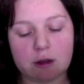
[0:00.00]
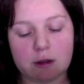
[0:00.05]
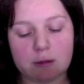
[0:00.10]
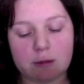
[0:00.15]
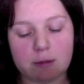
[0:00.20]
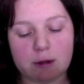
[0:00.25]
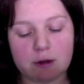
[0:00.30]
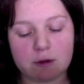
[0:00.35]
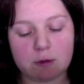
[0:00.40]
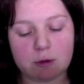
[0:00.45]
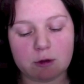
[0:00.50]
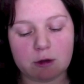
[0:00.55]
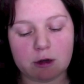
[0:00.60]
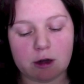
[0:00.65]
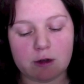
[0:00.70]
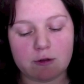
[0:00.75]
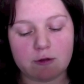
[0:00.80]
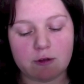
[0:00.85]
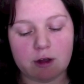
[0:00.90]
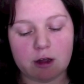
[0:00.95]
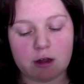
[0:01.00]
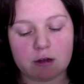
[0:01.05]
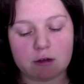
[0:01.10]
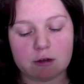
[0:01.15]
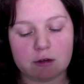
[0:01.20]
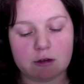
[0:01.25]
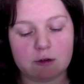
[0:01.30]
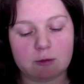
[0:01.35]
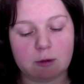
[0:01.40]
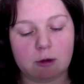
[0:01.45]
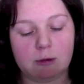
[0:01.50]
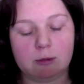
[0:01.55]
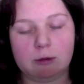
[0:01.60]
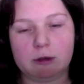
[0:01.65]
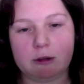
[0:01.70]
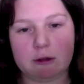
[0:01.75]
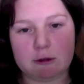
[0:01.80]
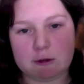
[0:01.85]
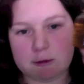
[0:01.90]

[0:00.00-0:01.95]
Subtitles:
and the best one that I've found is probably the